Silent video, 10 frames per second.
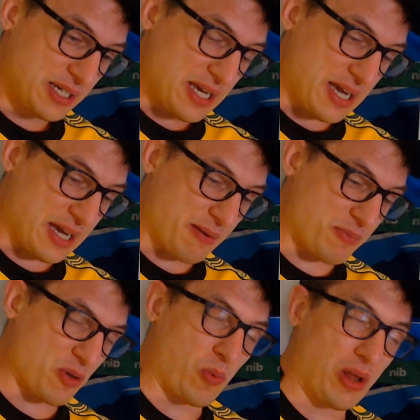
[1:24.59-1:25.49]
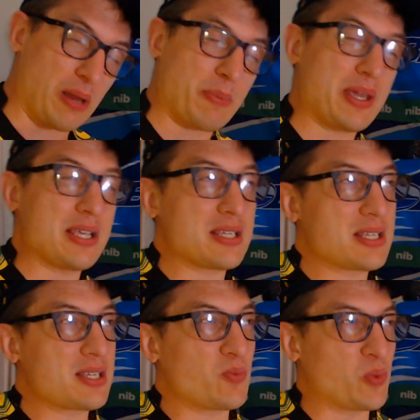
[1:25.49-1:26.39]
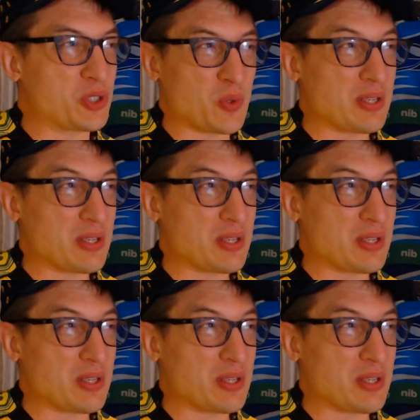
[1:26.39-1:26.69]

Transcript: The Wallabies were doing